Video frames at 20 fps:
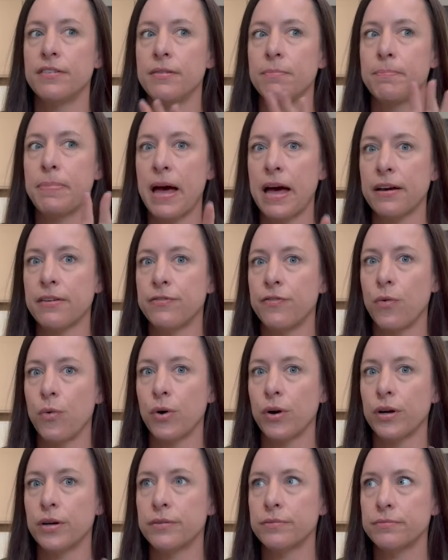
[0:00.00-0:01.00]
Bag
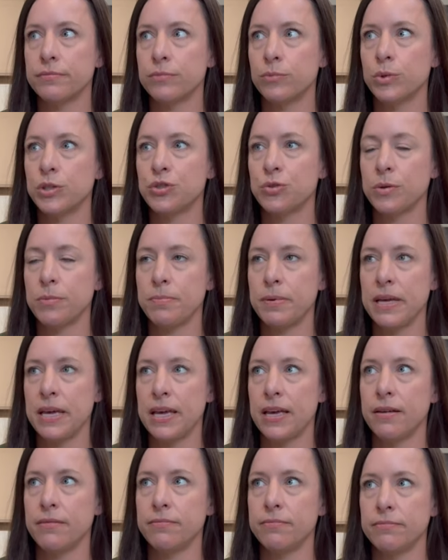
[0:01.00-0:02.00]
four, which would
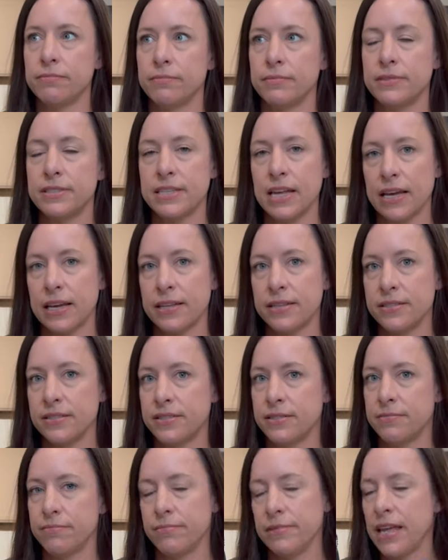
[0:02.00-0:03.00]
be second,
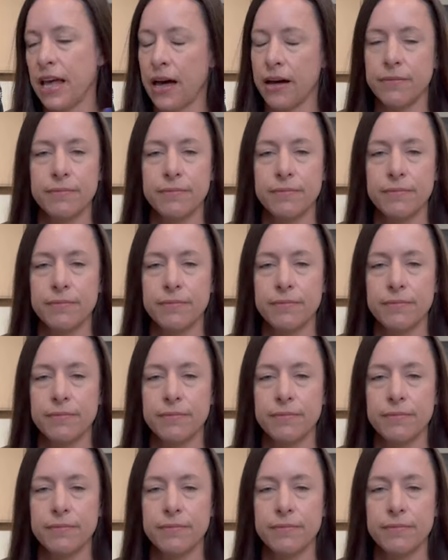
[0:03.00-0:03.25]
yeah,